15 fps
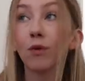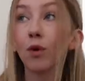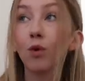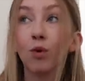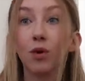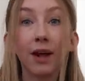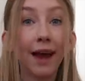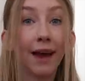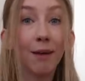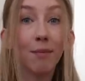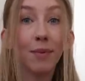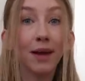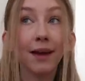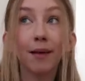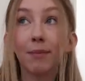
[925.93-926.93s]
all day,
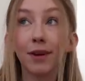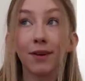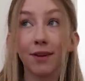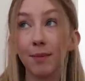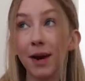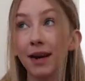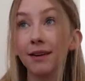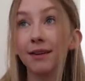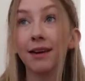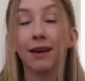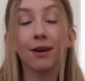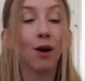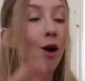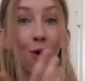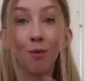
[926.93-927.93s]
be it because I'm
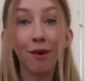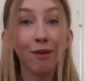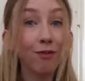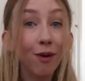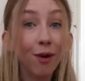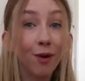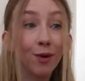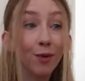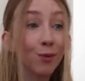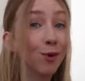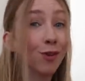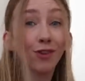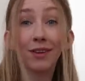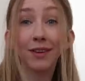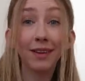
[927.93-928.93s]
editing on my phone,
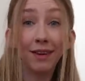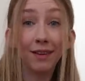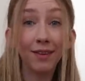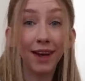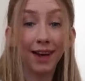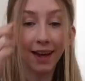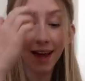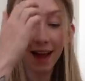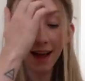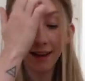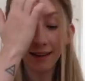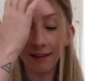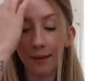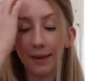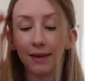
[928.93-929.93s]
watching TV,
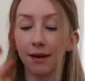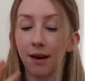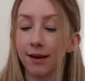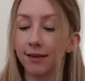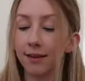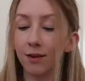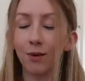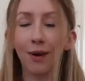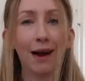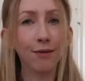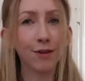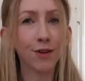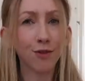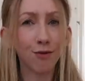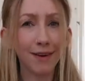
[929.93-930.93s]
so it's nice to not have
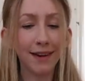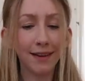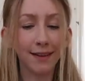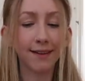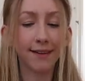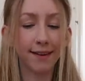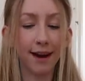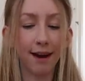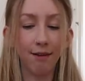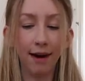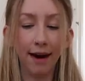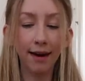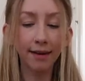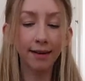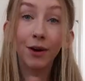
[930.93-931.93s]
a screen to stare at.